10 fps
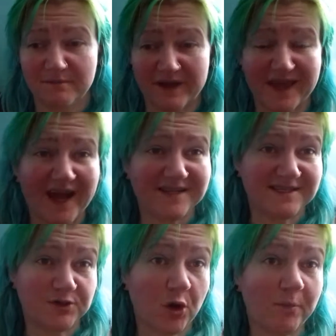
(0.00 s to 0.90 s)
My cat
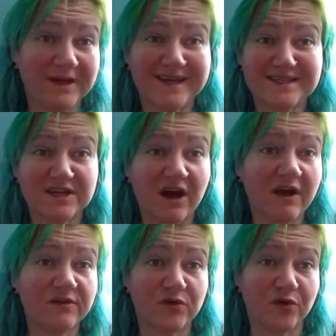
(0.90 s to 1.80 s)
is an obligate
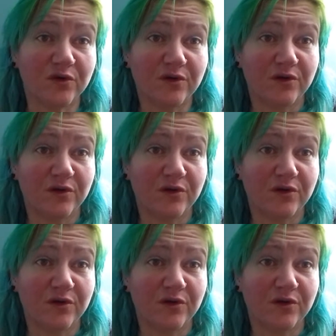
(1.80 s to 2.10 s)
carnivore.